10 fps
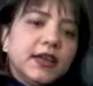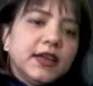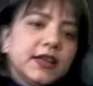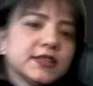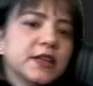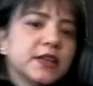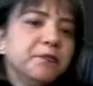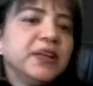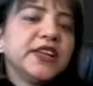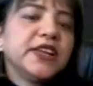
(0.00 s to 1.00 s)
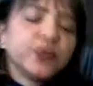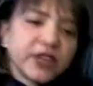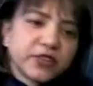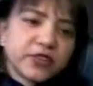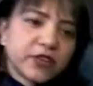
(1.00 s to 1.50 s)
It It is
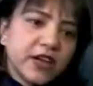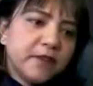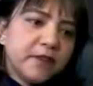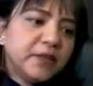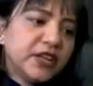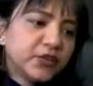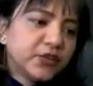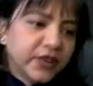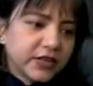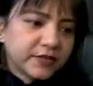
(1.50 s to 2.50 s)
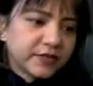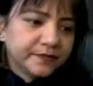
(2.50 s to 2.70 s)
ameliorate, okay? Ameliorate.